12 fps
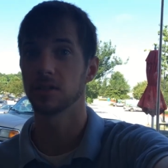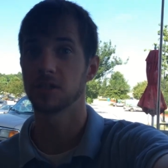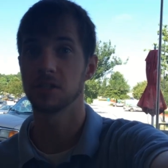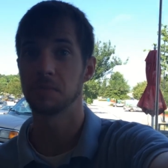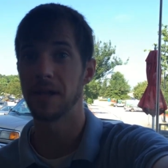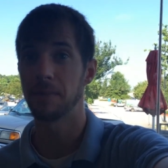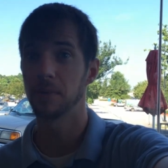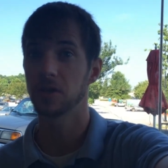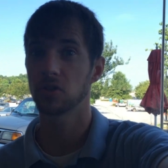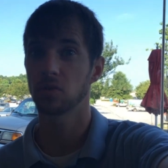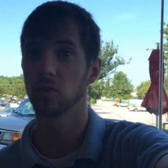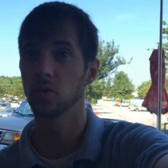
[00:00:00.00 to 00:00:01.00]
She's made a
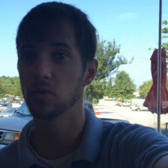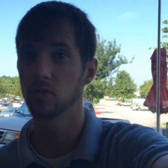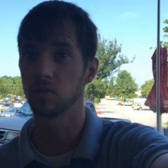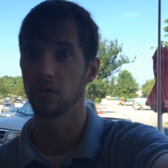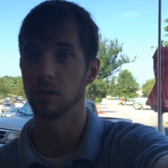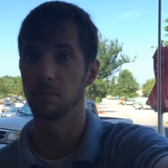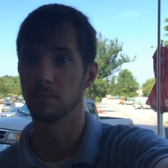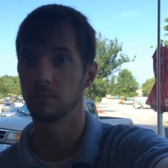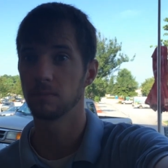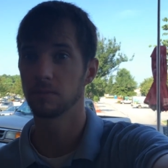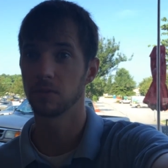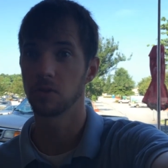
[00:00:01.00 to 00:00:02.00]
bunch of rules, from
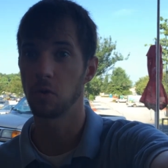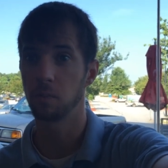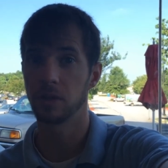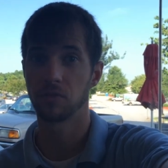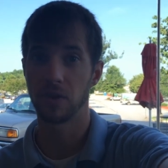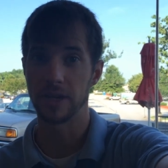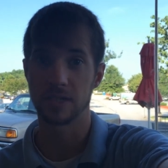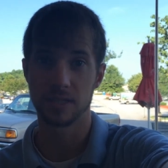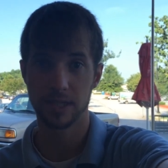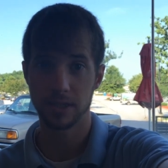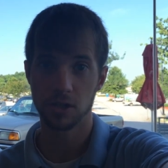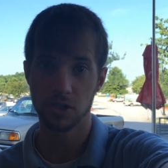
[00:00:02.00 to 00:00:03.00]
don't be afraid of sea